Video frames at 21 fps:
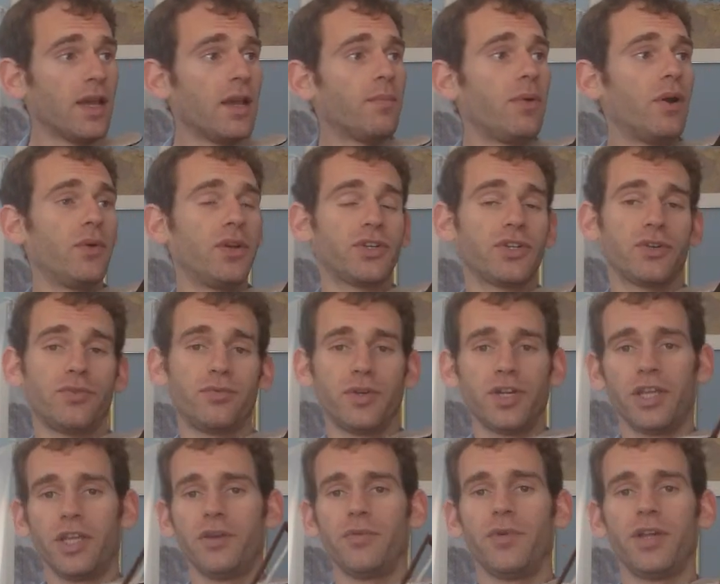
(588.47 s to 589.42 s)
But we should
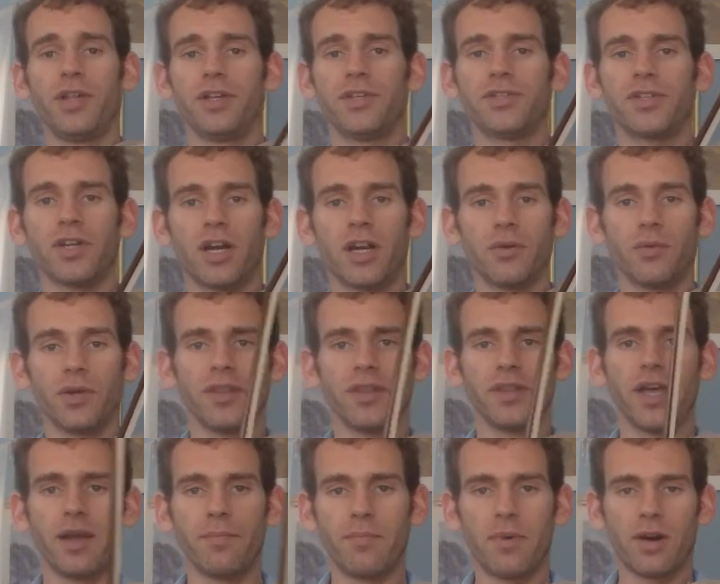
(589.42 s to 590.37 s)
really, really start with
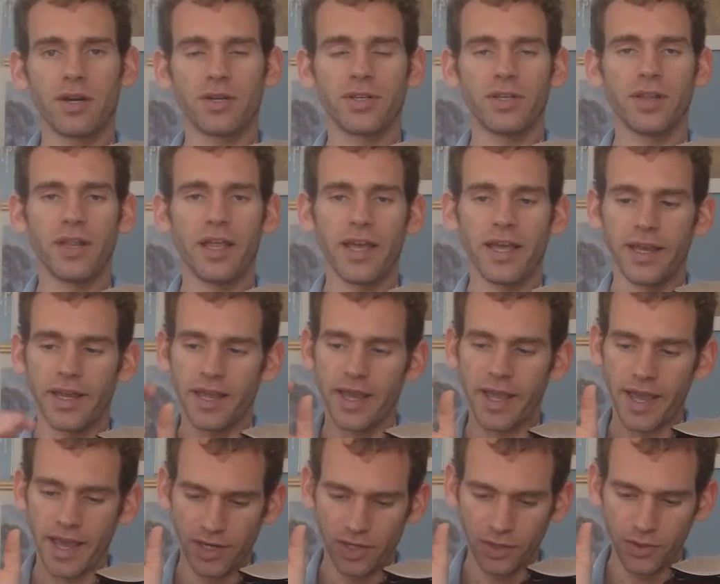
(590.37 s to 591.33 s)
that martele
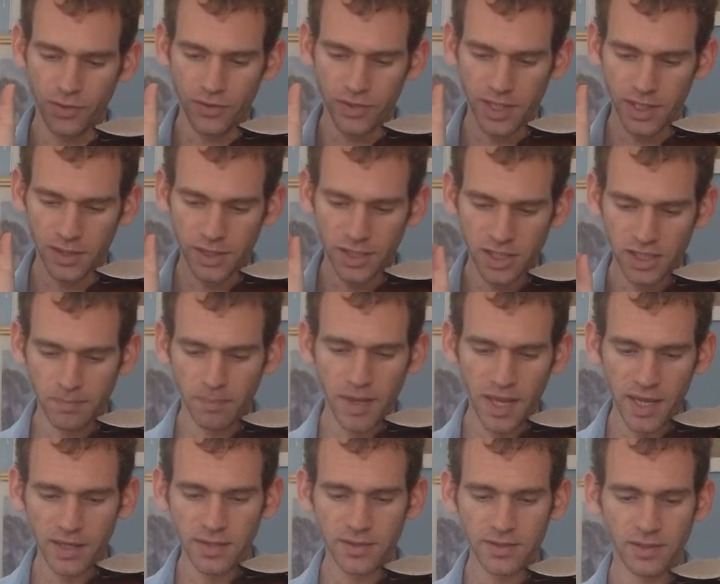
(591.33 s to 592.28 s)
and using the
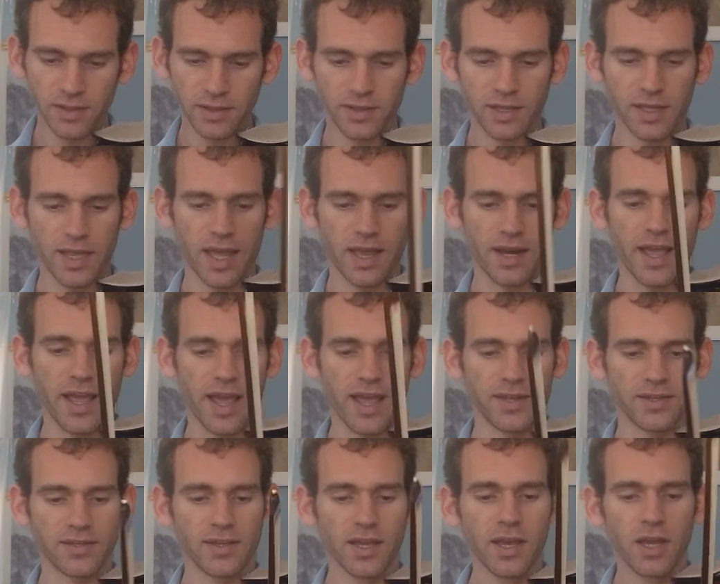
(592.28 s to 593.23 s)
space to get
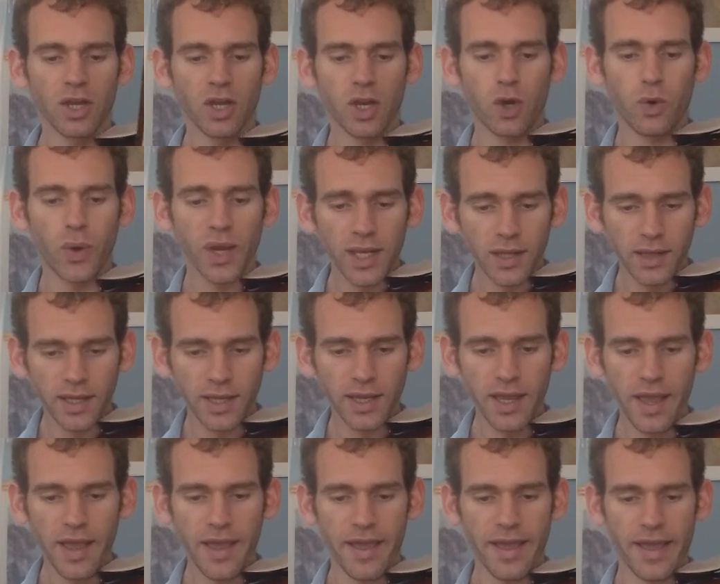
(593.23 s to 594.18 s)
as
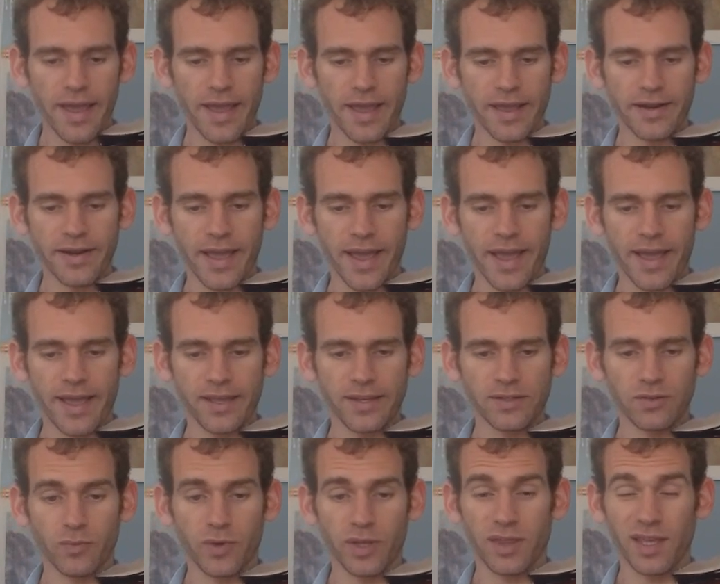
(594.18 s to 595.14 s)
quickly and
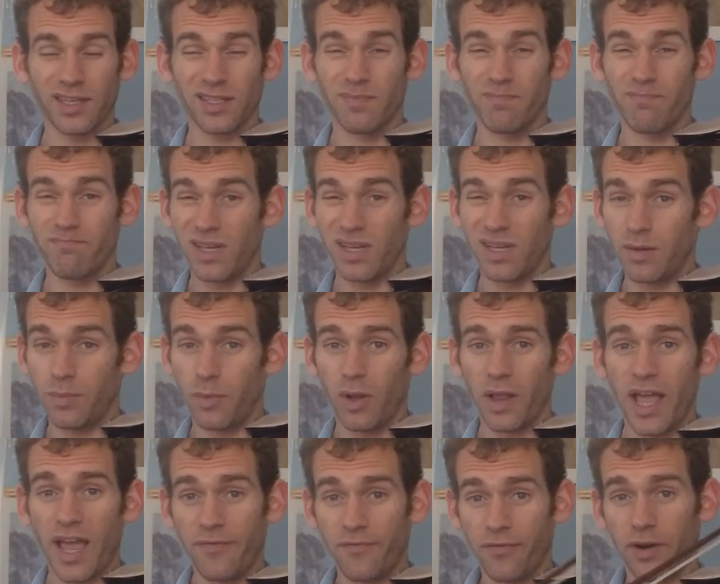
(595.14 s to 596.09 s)
with as
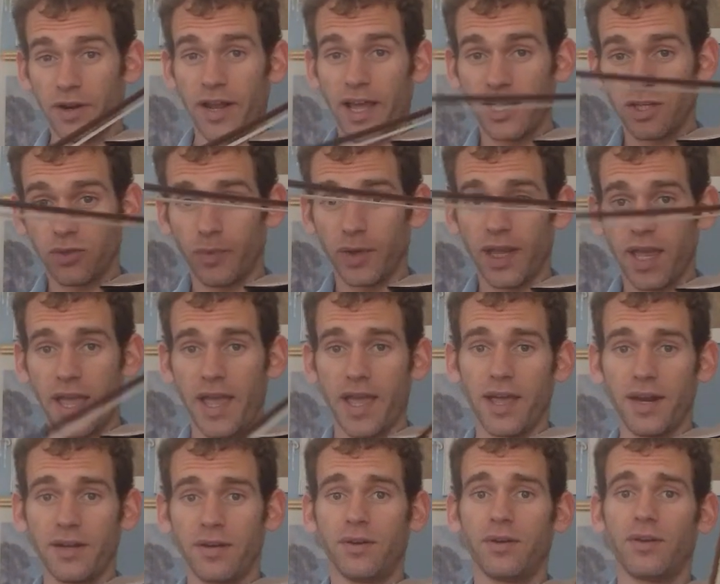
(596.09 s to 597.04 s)
minimal effort as we
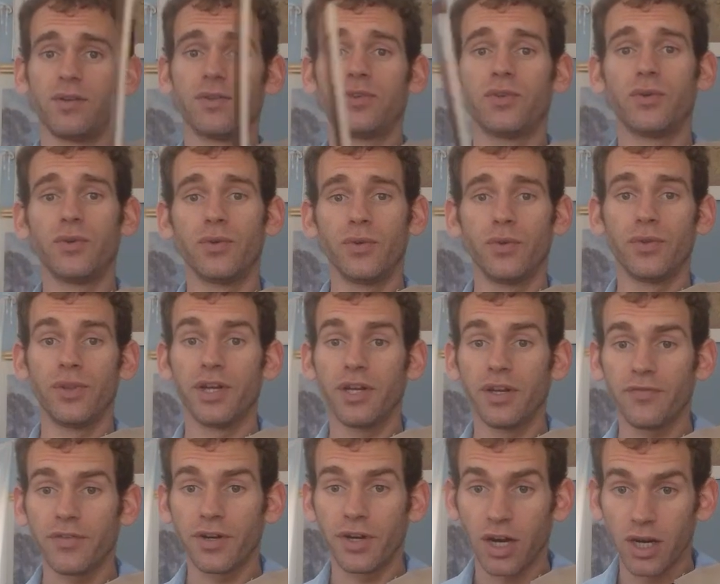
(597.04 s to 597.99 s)
can to the
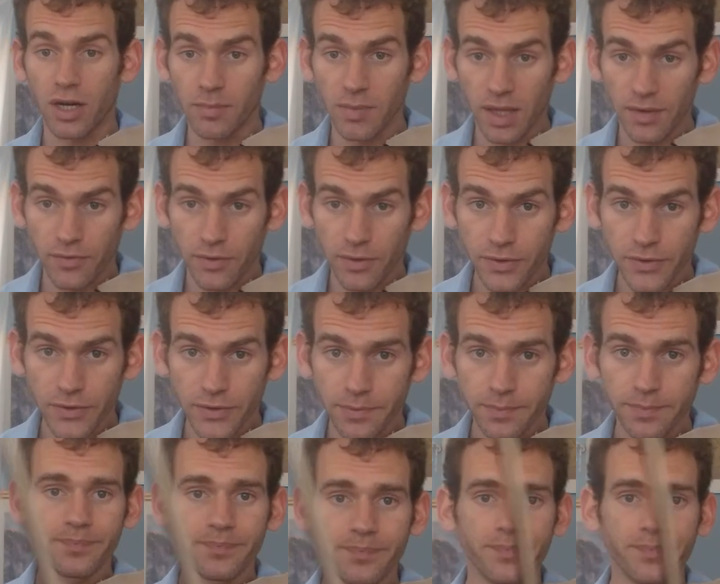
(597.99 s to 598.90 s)
different arm levels.